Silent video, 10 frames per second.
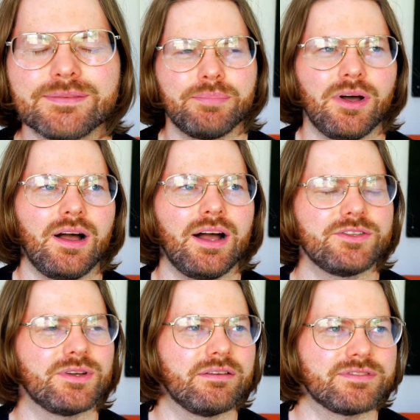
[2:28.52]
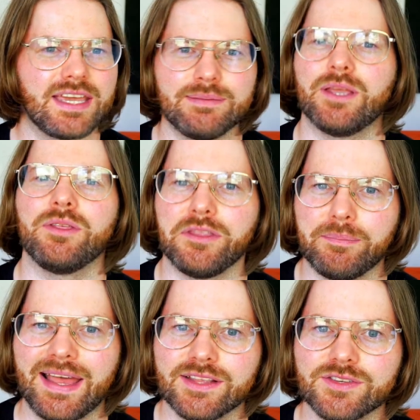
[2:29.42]
but I don't have time now that the
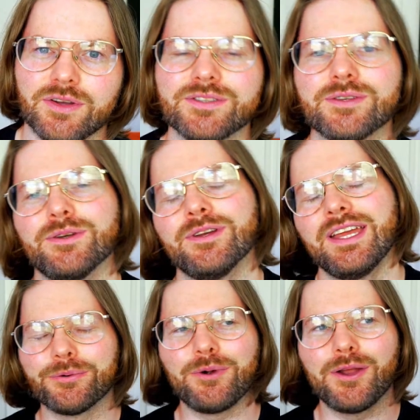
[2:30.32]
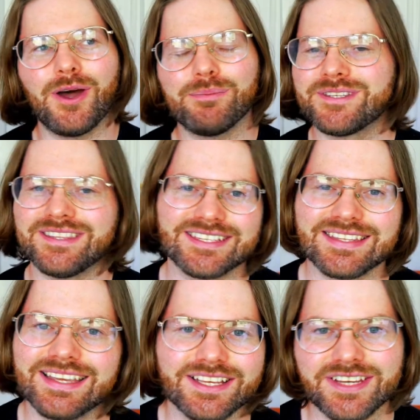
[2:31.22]
band's on to run up to the
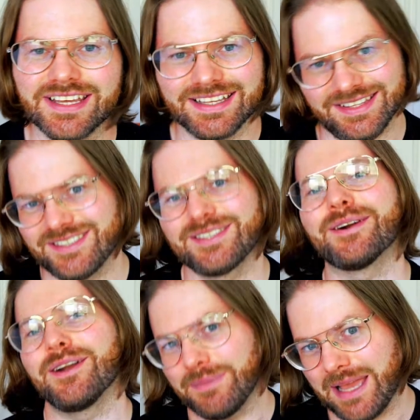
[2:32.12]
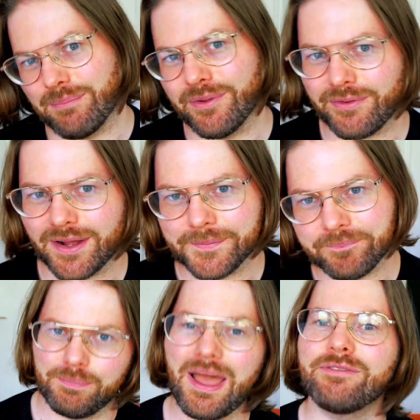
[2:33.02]
stage and turn up the amplifier.
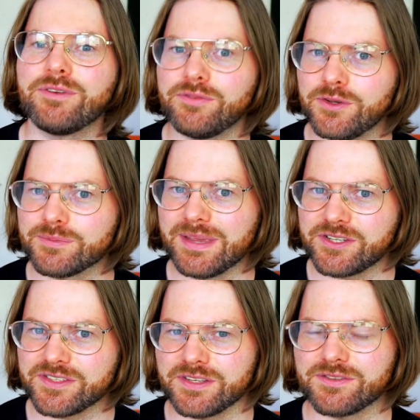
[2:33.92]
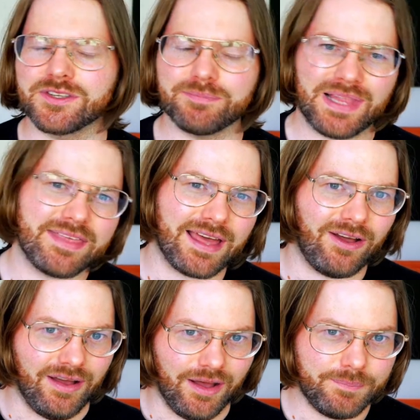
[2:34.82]
But if you've used matrices to split
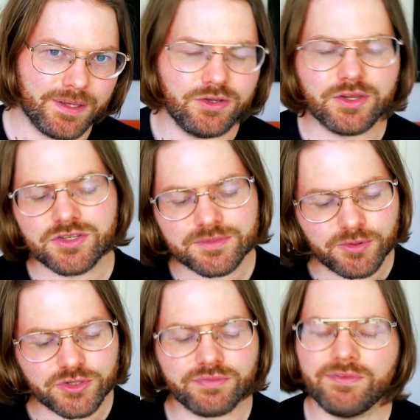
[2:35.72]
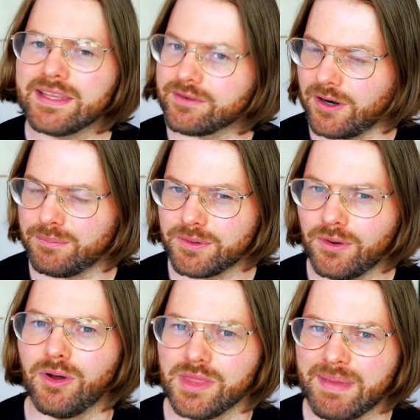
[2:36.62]
that up, you can just push a fader up
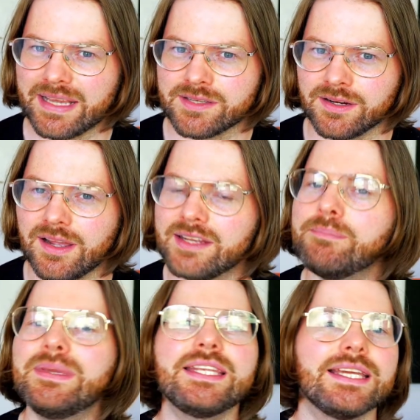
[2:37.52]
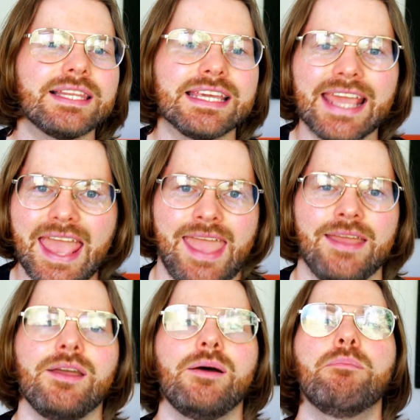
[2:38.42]
on the mixer and immediately
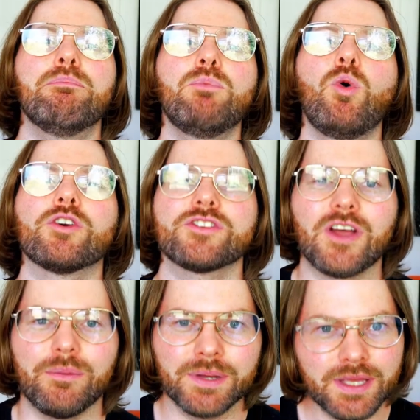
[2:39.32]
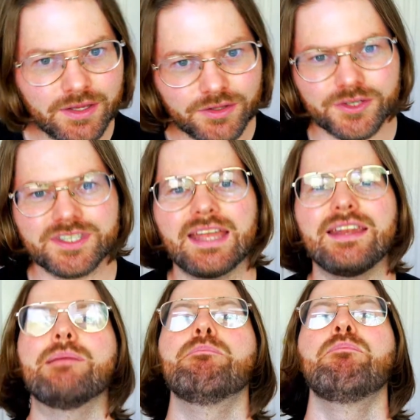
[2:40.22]
get more sub. You're
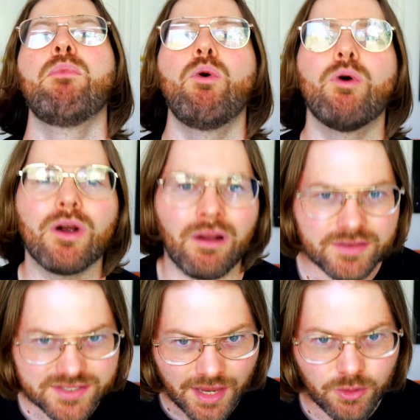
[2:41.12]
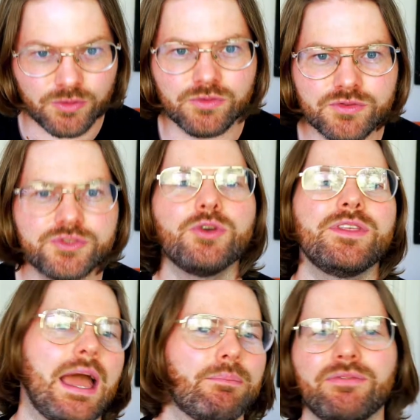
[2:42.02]
sending more sound to
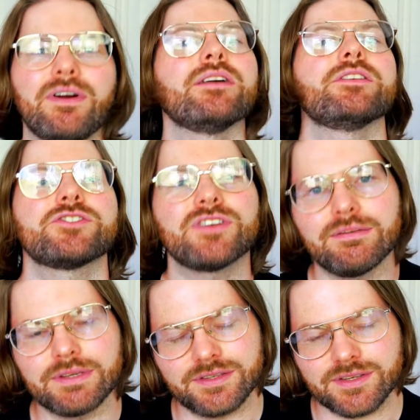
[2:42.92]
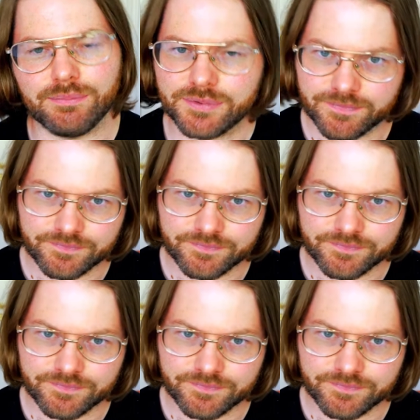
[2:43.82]
the amplifier that's driving the subs.